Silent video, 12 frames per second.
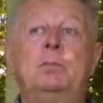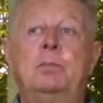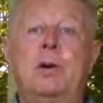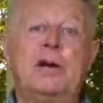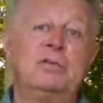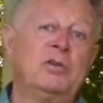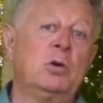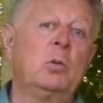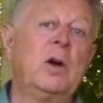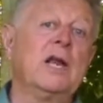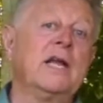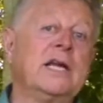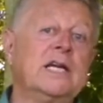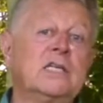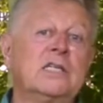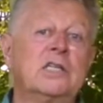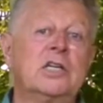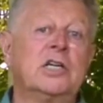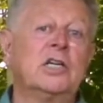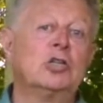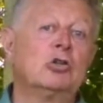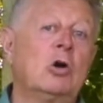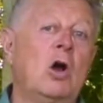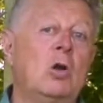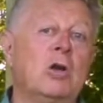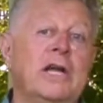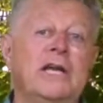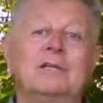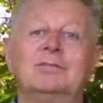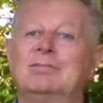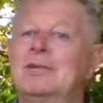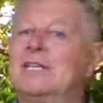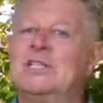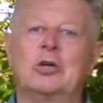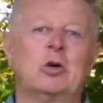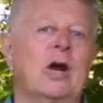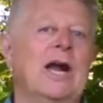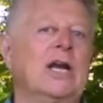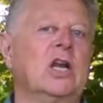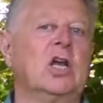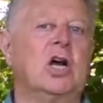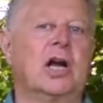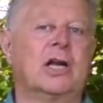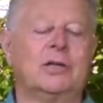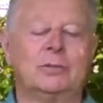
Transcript: But if you're willing to control it, it's a great look.